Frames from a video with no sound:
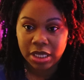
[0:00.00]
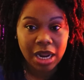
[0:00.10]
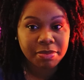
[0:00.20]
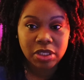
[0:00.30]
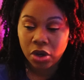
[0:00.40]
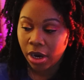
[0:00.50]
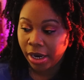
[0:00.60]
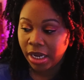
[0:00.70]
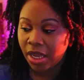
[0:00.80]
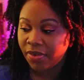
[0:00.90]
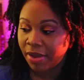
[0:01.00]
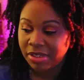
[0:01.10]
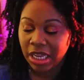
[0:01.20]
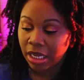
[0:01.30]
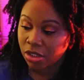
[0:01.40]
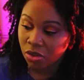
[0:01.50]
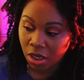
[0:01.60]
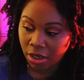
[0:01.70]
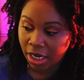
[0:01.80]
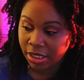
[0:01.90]
And I'm sorry if I'm taking too
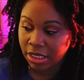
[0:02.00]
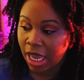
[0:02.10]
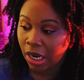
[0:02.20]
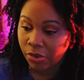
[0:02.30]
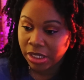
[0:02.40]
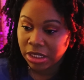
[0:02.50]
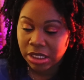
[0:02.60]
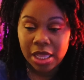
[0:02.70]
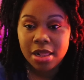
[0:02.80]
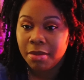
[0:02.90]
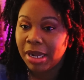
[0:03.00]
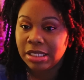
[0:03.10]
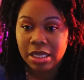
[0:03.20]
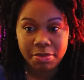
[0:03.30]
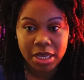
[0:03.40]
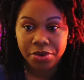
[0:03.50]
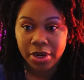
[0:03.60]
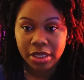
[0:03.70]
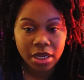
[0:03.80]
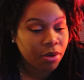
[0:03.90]
long to answer y'all questions. I'm about to get better
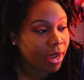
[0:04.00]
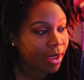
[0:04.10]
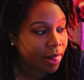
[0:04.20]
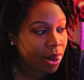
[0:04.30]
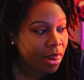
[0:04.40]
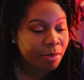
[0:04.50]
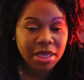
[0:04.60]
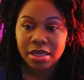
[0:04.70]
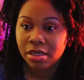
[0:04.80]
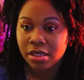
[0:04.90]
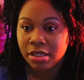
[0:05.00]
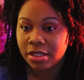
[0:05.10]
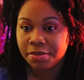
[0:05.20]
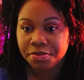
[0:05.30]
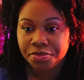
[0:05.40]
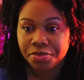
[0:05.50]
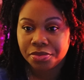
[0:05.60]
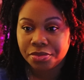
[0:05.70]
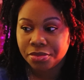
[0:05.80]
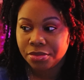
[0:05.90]
at that, okay? Because
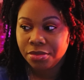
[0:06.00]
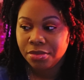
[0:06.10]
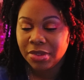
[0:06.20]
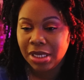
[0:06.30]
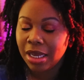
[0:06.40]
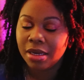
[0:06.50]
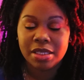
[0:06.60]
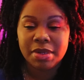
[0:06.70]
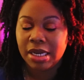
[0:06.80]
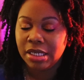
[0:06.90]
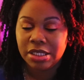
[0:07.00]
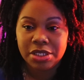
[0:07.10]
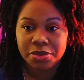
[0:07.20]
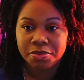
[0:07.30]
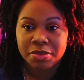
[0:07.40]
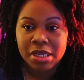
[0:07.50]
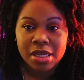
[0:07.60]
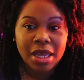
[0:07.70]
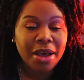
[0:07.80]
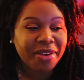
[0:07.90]
yeah, that's what I need to do.
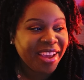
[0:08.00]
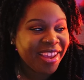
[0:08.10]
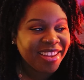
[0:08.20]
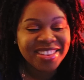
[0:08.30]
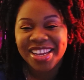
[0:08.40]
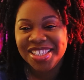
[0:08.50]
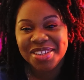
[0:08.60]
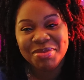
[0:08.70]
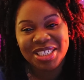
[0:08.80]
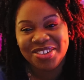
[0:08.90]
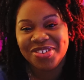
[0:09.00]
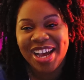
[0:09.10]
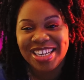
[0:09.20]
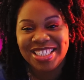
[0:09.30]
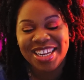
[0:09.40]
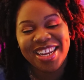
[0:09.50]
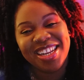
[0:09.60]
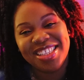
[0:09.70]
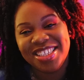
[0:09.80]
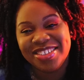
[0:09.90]
Okay, thanks so much for watching, and
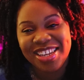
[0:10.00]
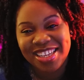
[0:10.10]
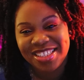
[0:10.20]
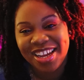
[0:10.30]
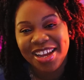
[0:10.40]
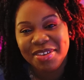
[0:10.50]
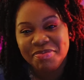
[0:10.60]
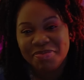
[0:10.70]
until next time.